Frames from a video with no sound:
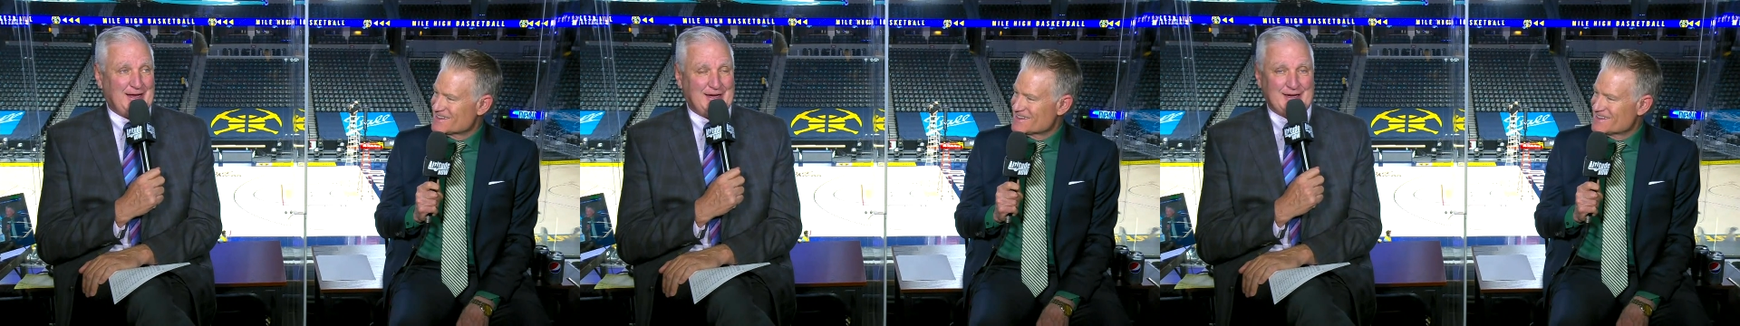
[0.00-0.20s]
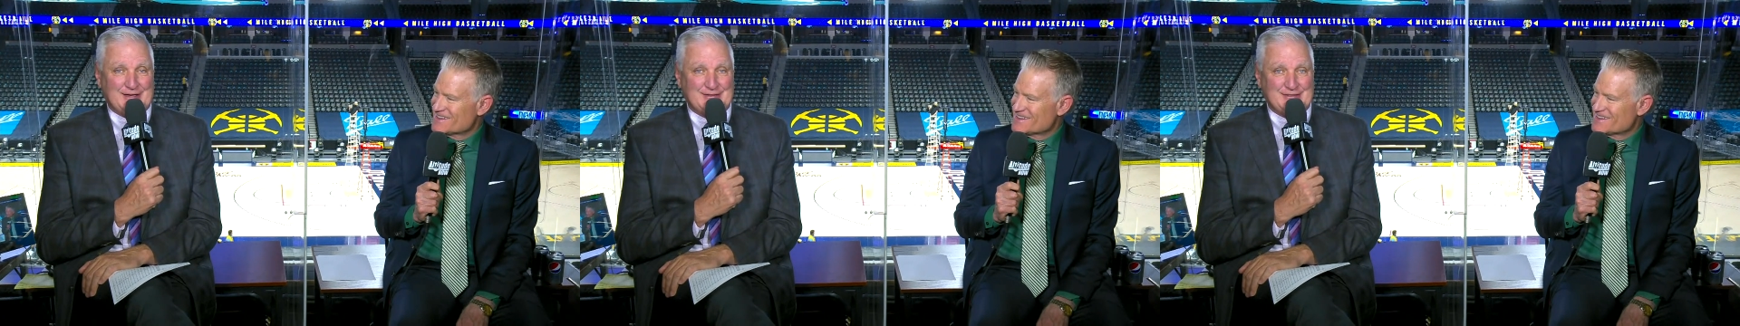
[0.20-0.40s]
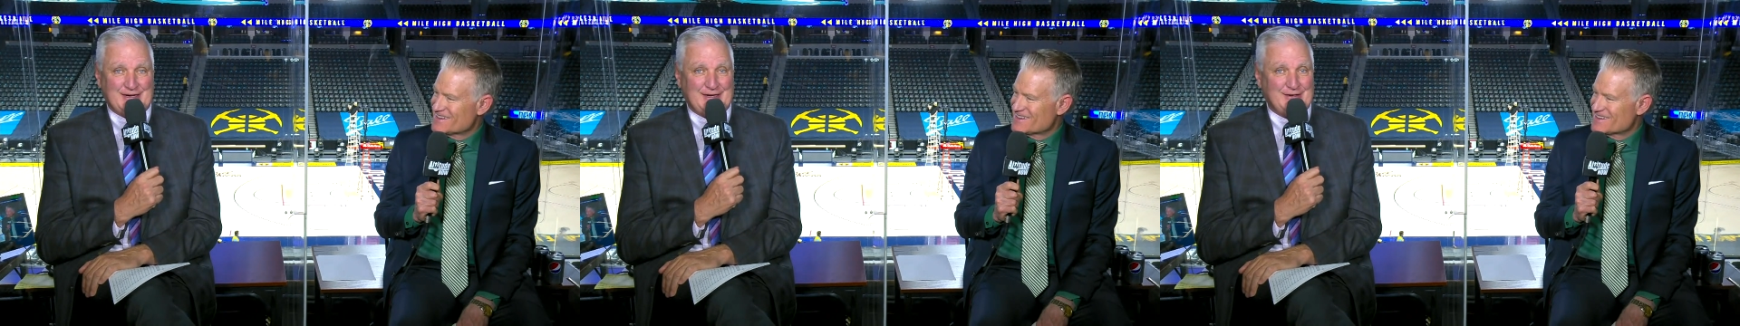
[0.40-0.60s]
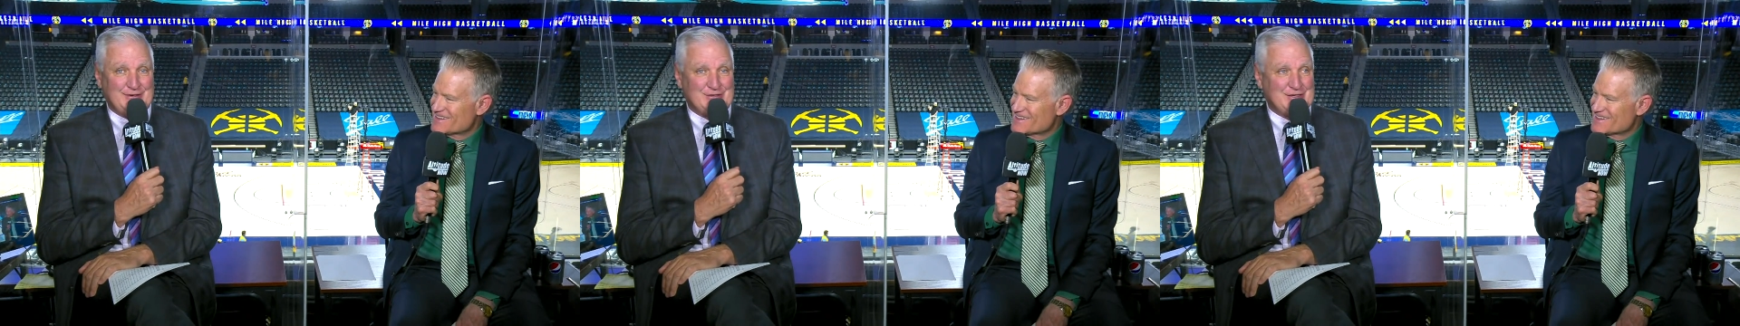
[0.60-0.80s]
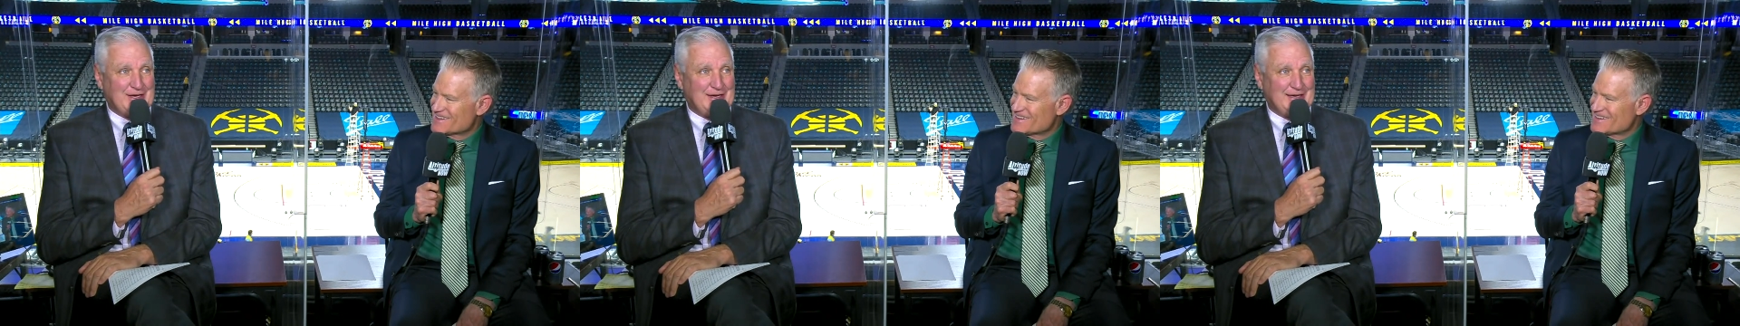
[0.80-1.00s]
Speaker 1: as
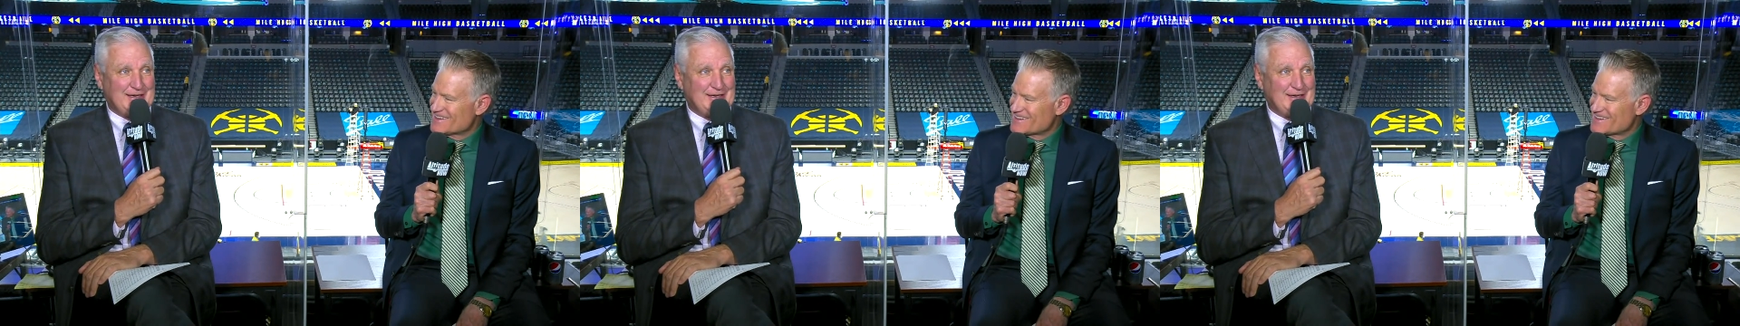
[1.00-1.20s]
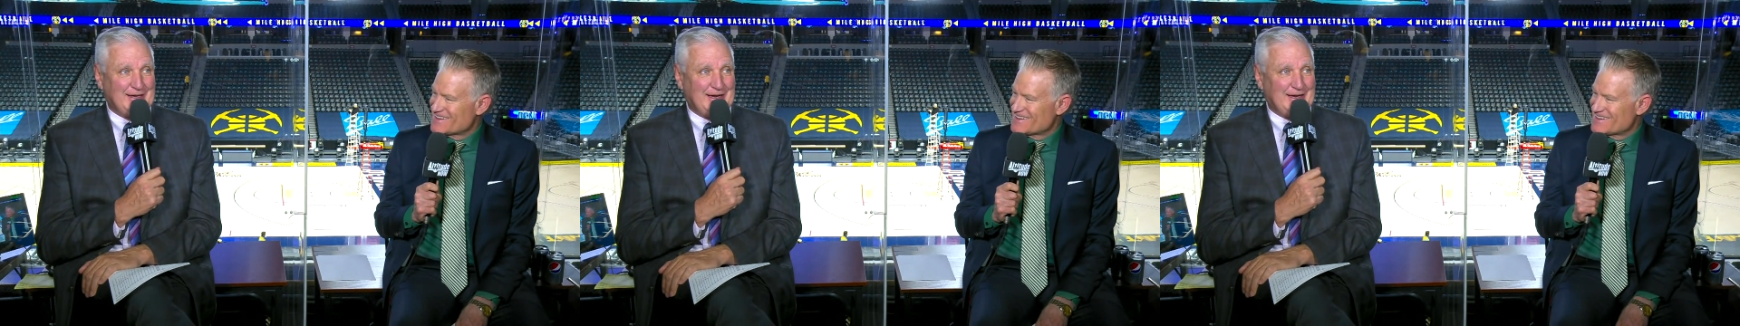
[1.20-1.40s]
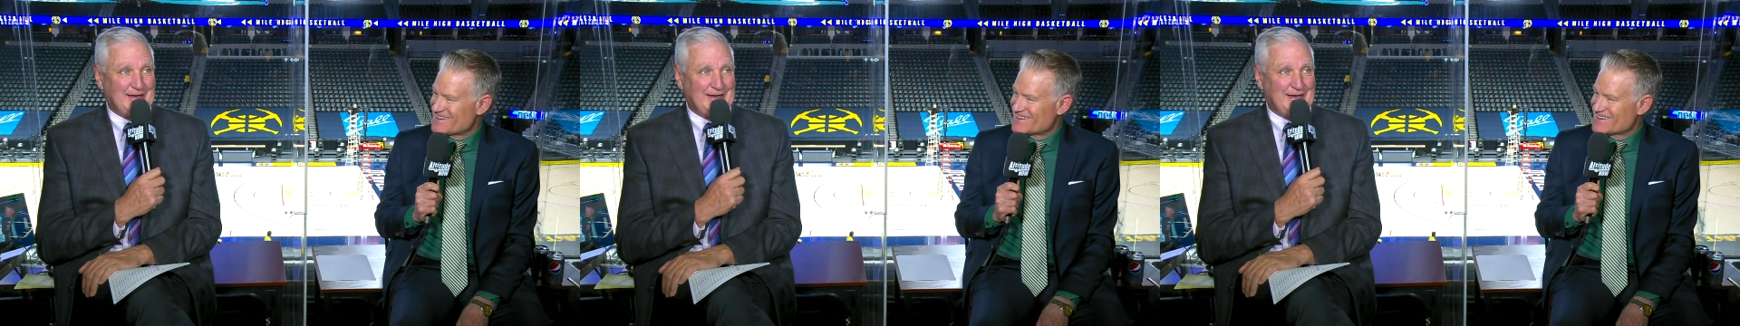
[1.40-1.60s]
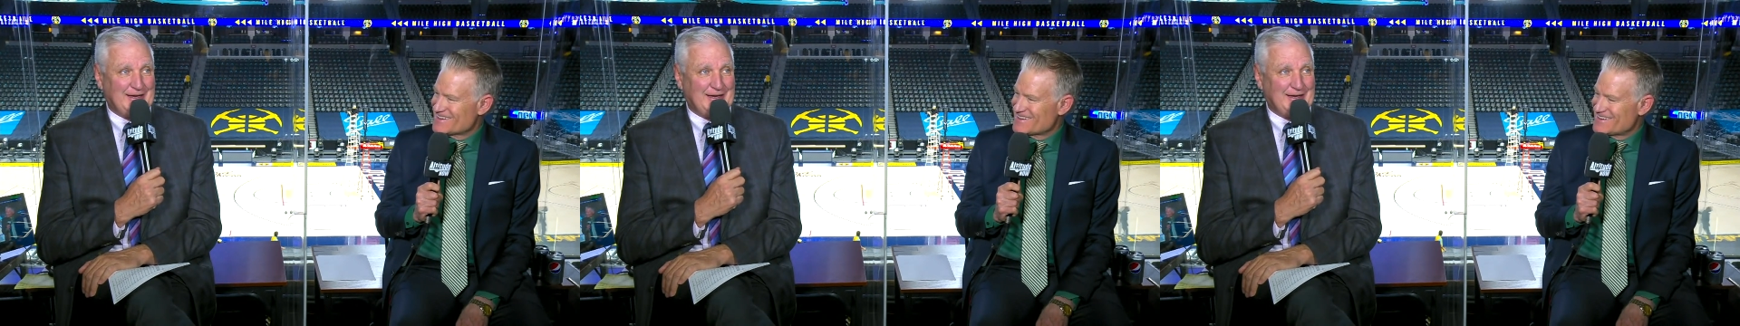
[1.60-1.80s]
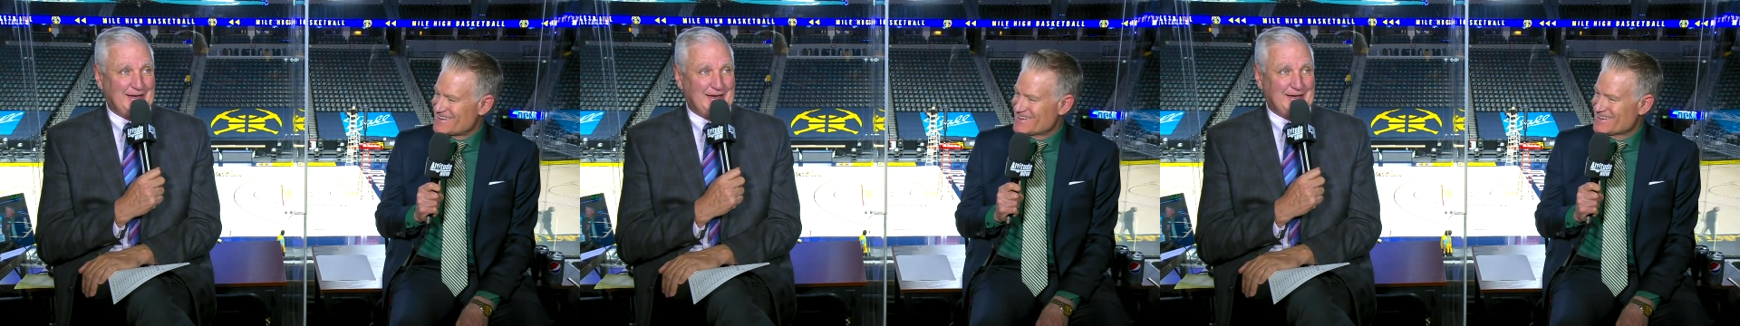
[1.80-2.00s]
energetic and, and,
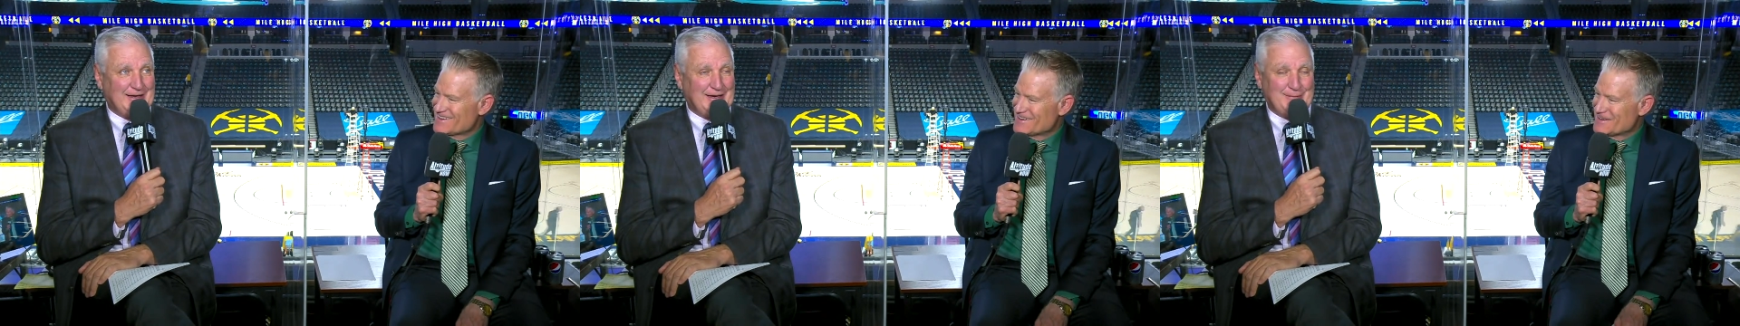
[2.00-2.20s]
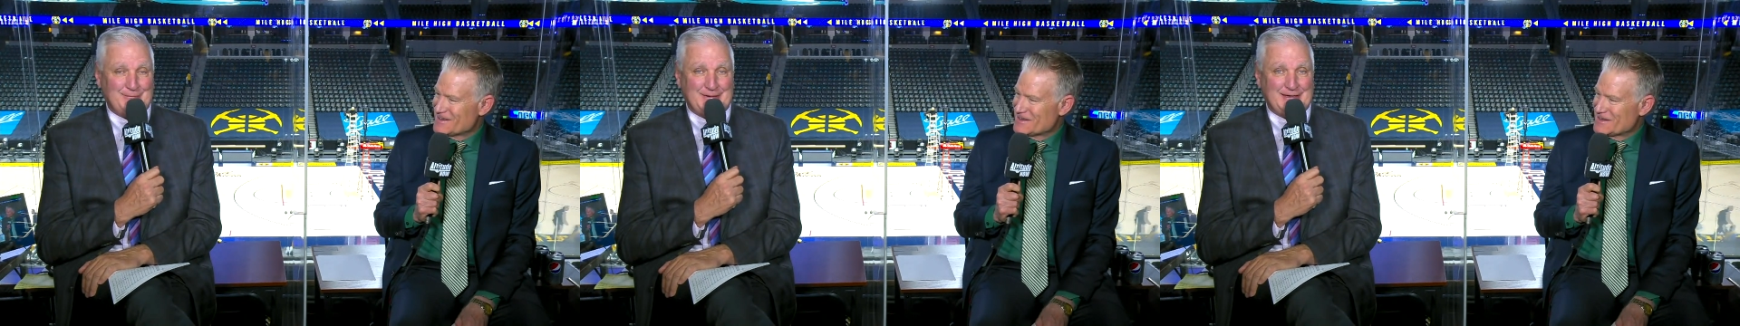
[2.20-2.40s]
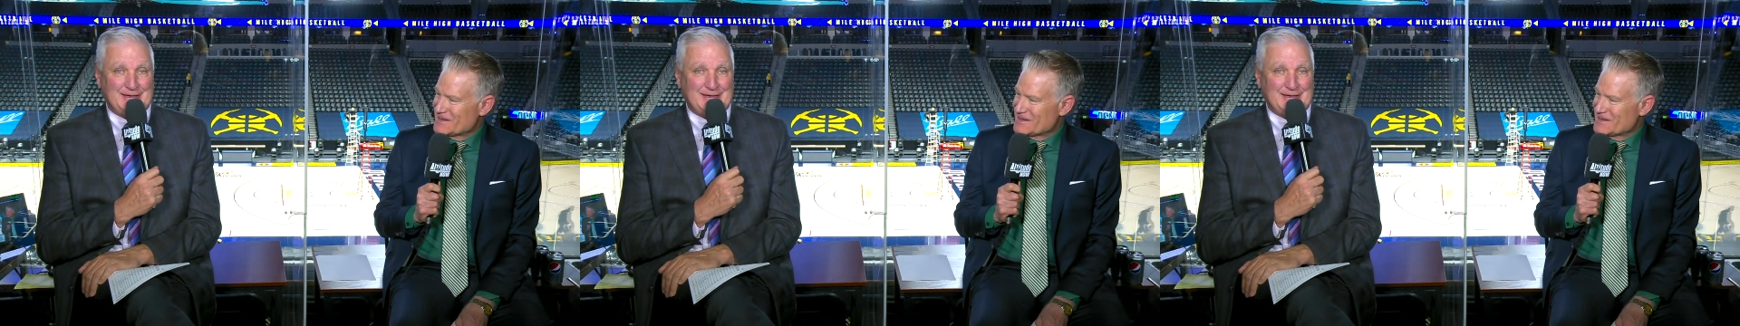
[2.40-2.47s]
and let me